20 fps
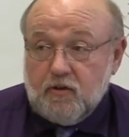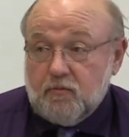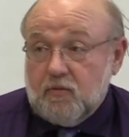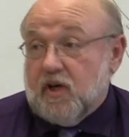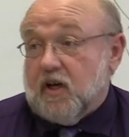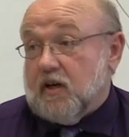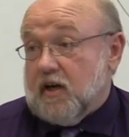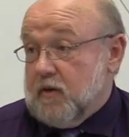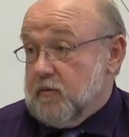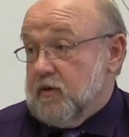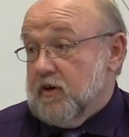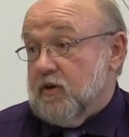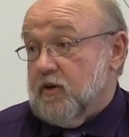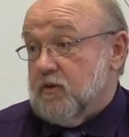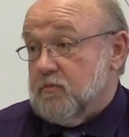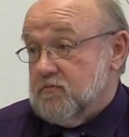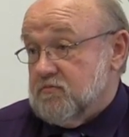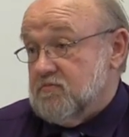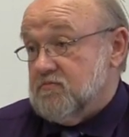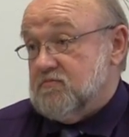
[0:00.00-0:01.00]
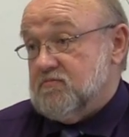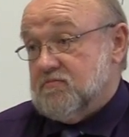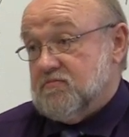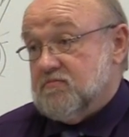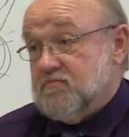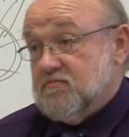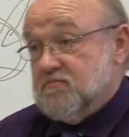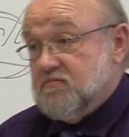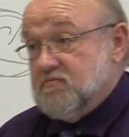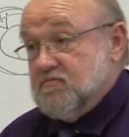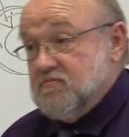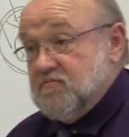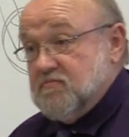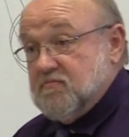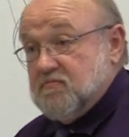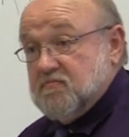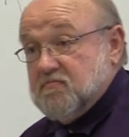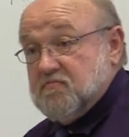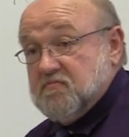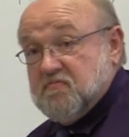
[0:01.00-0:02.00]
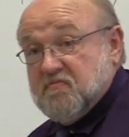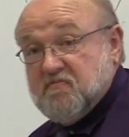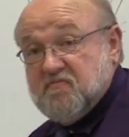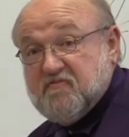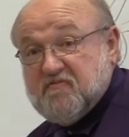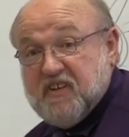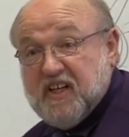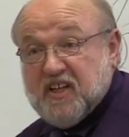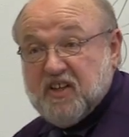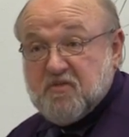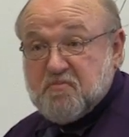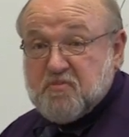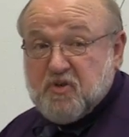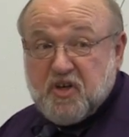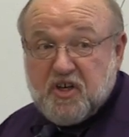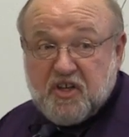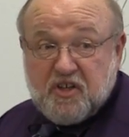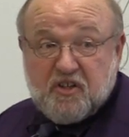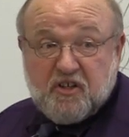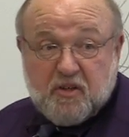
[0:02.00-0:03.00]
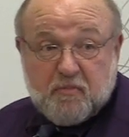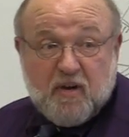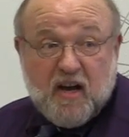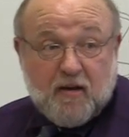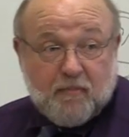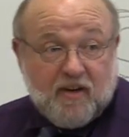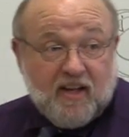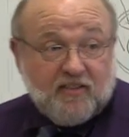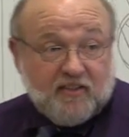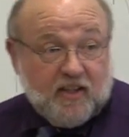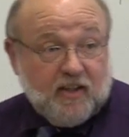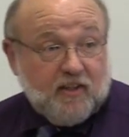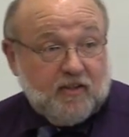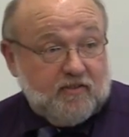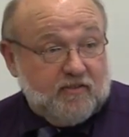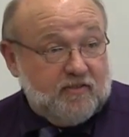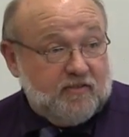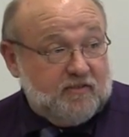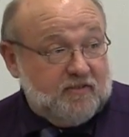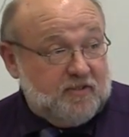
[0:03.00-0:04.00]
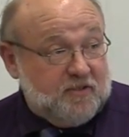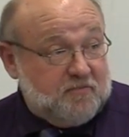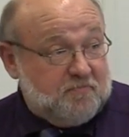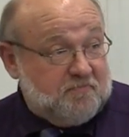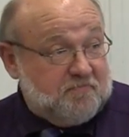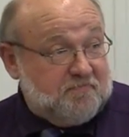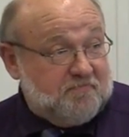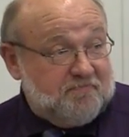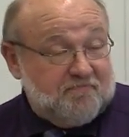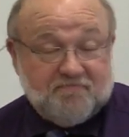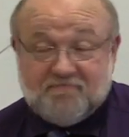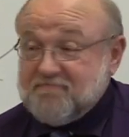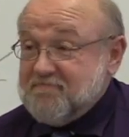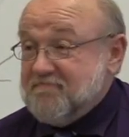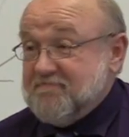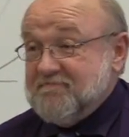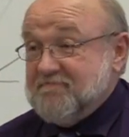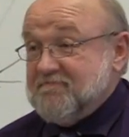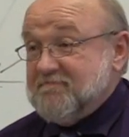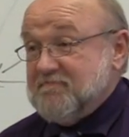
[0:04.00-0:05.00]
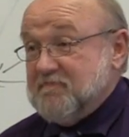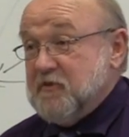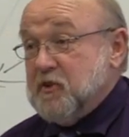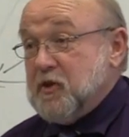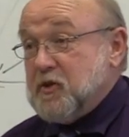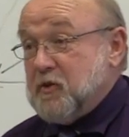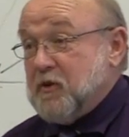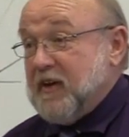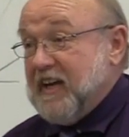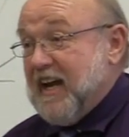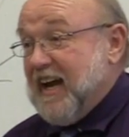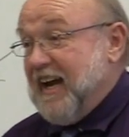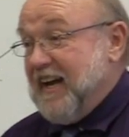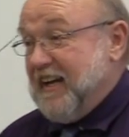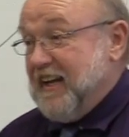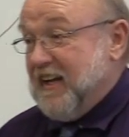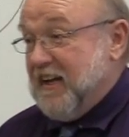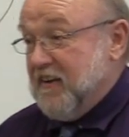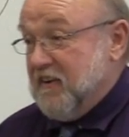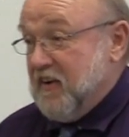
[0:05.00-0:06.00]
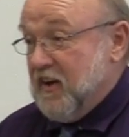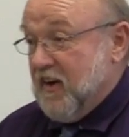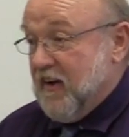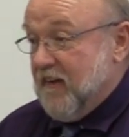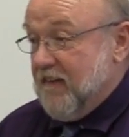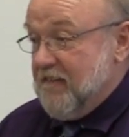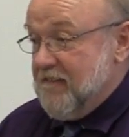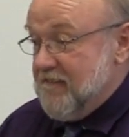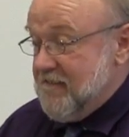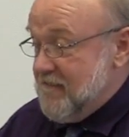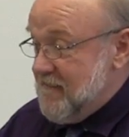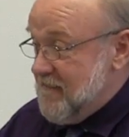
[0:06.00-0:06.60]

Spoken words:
Well, I went home feeling pretty good about myself. Look what I did, you know.